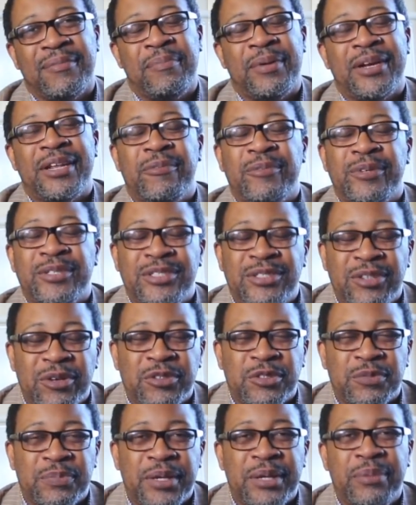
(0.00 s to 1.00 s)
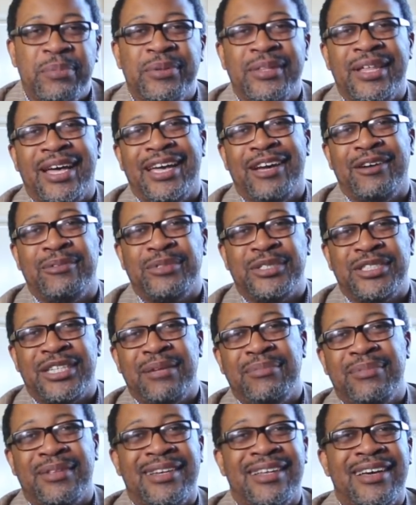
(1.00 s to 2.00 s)
But it was those people that helped
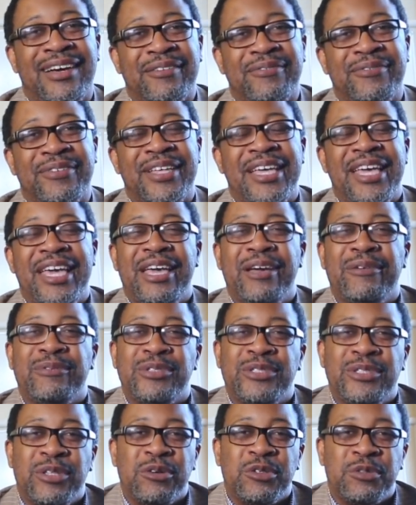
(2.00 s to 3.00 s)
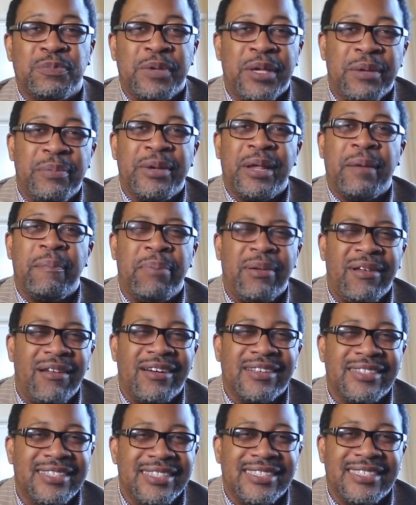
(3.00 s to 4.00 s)
shape the life. It was those people that
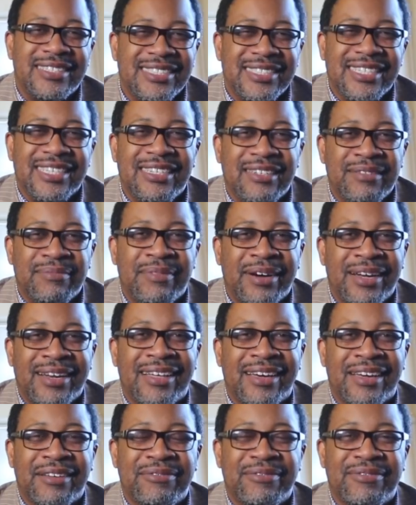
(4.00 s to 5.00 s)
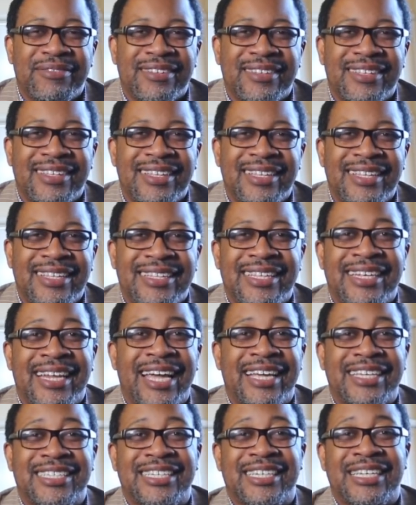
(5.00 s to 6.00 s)
planted the seed in my life that
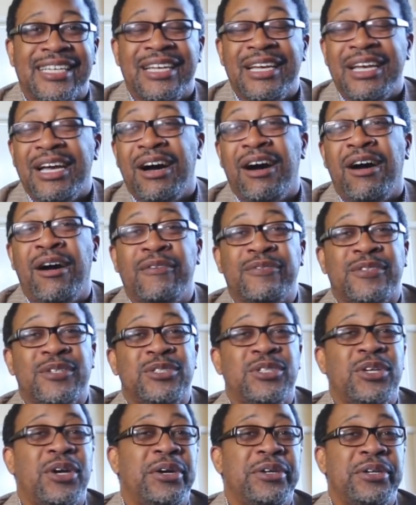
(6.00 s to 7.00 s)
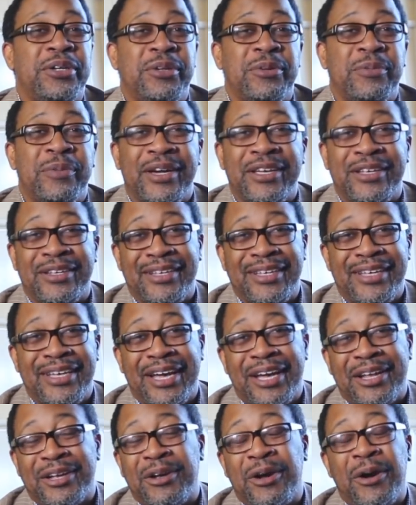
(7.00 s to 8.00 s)
actually, after turning away
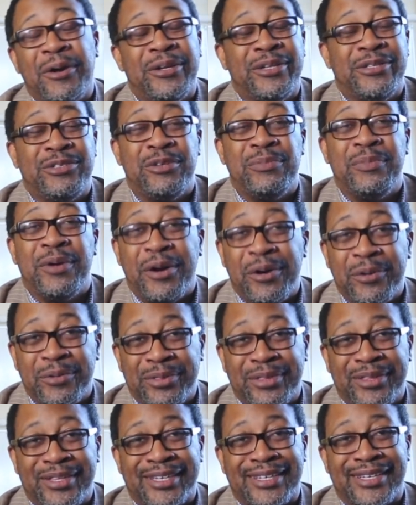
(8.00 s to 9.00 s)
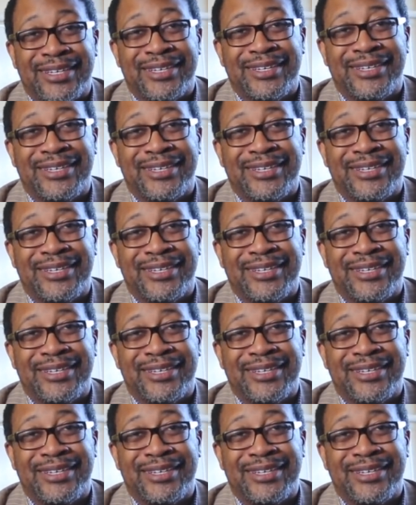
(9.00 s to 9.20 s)
and going and doing my own thing,